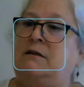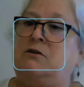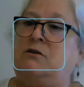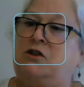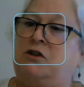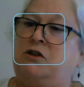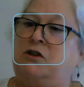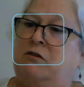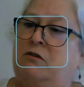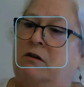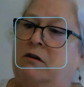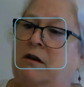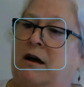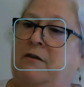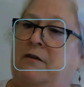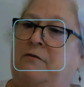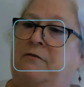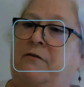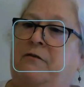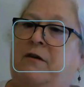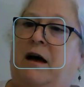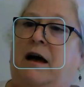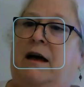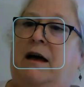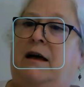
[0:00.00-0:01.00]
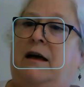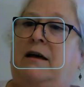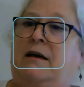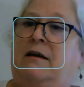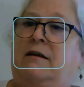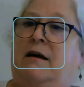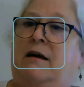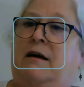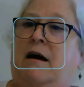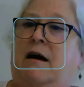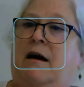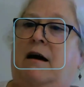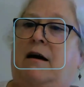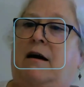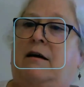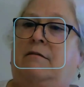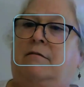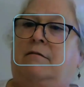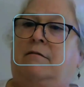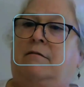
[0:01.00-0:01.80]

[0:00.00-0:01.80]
and sure enough, I got,